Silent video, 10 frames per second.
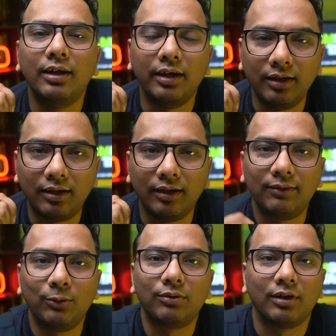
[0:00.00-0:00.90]
in
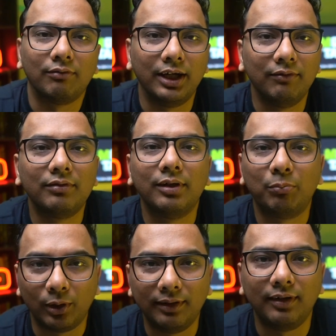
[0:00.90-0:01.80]
case you survive the
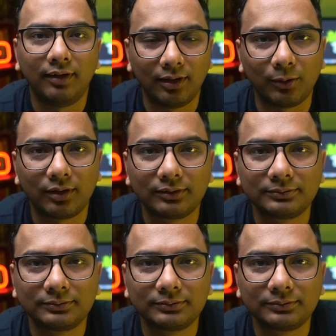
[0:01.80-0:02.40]
policy tenure.